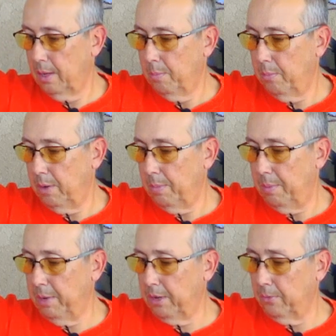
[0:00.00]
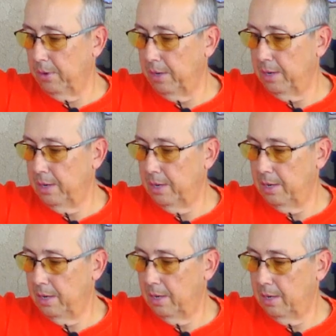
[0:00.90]
But my bigger one,
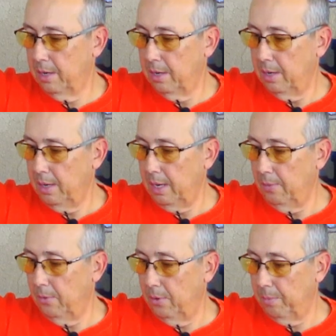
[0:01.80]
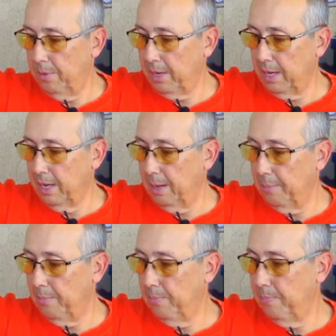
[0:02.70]
it won't pick it
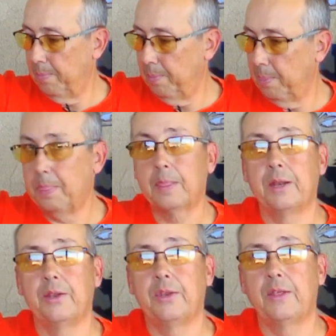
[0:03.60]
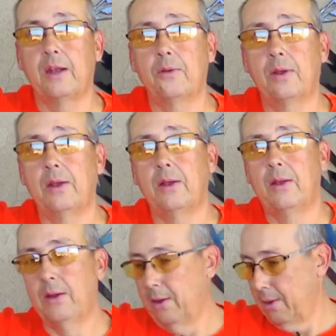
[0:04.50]
up. You see that all right?
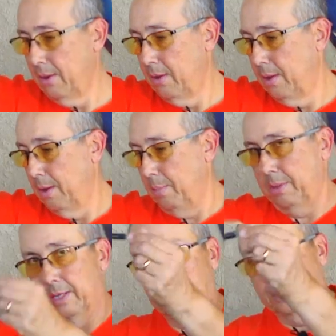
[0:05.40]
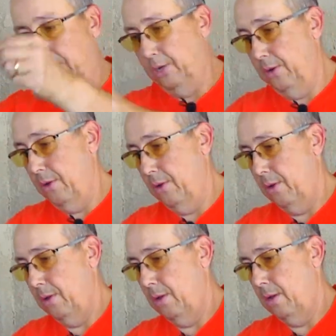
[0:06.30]
But this little dude,
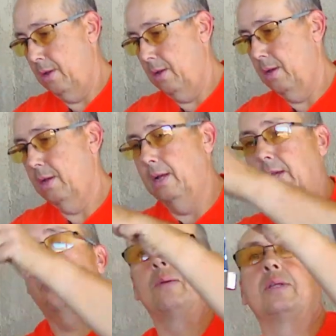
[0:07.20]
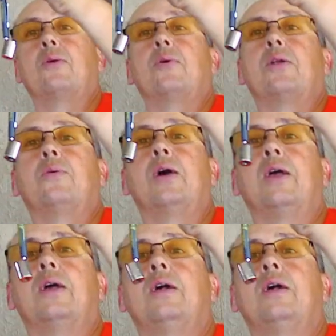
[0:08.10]
it grabs that right away.